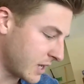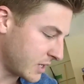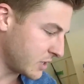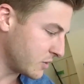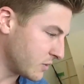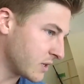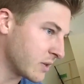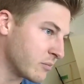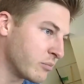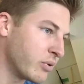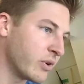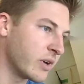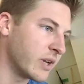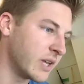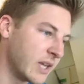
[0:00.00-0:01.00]
that you can
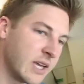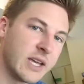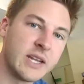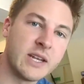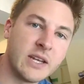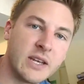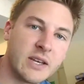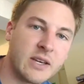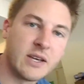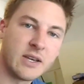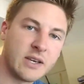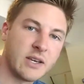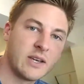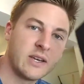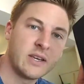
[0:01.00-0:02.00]
put in
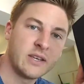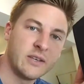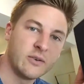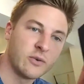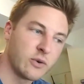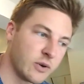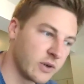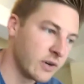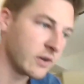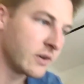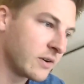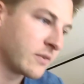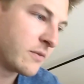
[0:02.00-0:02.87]
your